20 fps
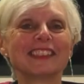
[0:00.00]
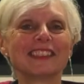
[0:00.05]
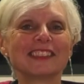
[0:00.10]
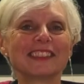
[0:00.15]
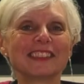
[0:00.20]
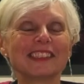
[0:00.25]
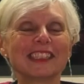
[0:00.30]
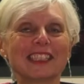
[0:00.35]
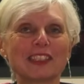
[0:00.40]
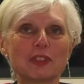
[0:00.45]

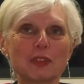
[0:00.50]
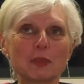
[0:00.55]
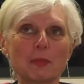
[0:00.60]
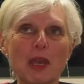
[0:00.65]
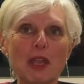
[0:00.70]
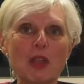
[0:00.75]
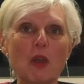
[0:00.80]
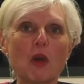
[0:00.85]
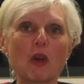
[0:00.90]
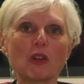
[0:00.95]
Yeah, to
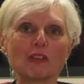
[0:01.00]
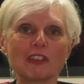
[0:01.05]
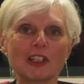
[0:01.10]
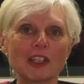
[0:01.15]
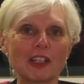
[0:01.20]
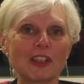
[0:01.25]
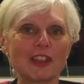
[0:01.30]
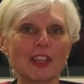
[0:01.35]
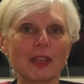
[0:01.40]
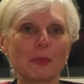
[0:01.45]
my
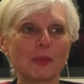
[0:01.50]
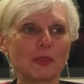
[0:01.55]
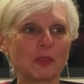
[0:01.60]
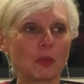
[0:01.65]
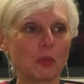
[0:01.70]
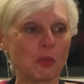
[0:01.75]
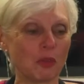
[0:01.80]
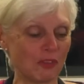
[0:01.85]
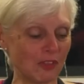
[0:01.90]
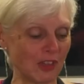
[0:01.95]
horror, there was
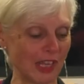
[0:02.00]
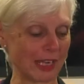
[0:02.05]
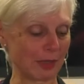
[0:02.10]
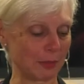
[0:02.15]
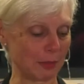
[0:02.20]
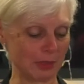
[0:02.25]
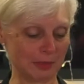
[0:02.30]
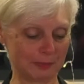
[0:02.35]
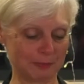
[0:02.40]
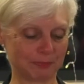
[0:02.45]
all the
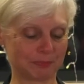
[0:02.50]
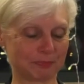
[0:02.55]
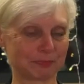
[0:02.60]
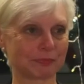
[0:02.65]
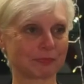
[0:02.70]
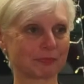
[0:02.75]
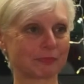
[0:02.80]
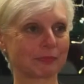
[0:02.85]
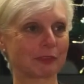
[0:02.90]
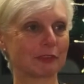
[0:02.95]
flour.
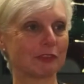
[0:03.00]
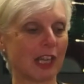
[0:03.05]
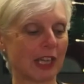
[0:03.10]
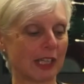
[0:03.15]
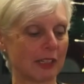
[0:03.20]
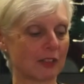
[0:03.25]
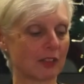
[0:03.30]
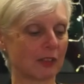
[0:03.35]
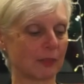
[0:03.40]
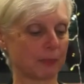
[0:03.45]

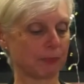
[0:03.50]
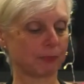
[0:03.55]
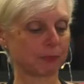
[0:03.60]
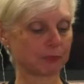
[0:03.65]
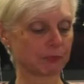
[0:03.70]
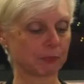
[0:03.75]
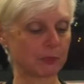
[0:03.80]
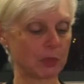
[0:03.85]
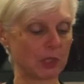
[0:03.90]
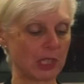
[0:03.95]
Right,
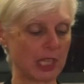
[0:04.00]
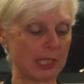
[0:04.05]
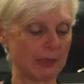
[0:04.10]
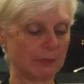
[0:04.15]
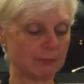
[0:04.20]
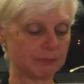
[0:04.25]
okay.